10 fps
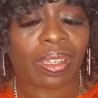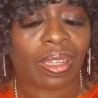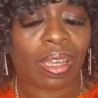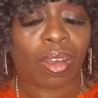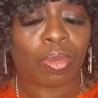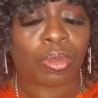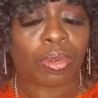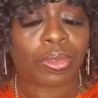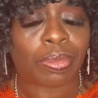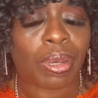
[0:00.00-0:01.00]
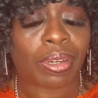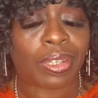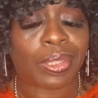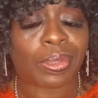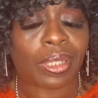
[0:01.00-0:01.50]
I hope the rumors about her
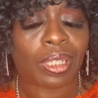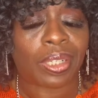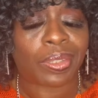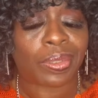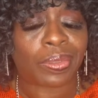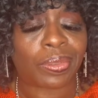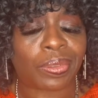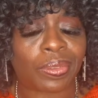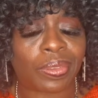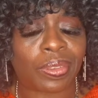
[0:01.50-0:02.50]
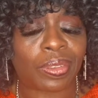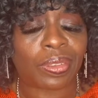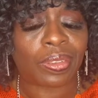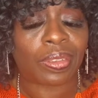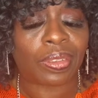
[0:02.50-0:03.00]
husband are not true.
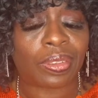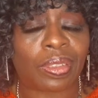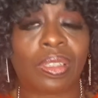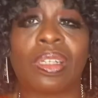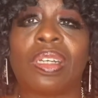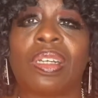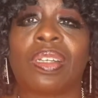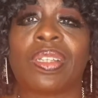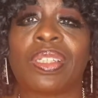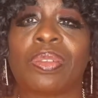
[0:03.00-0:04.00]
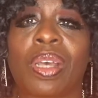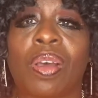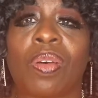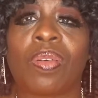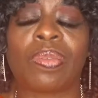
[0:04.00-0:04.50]
That's what I
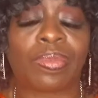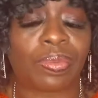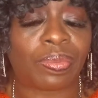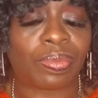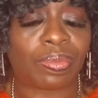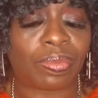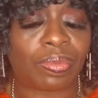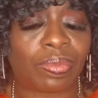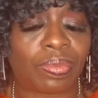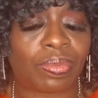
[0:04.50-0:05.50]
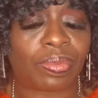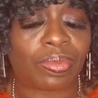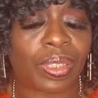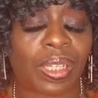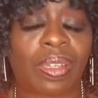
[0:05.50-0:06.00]
hope.
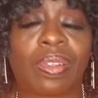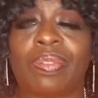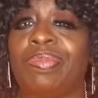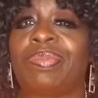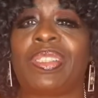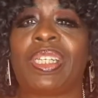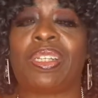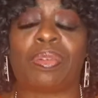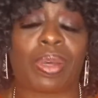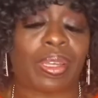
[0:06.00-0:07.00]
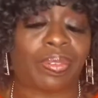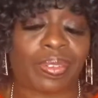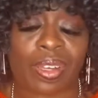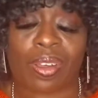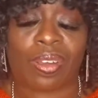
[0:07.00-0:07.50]
Yeah. Anyway,
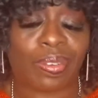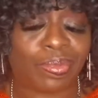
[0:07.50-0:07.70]
y'all.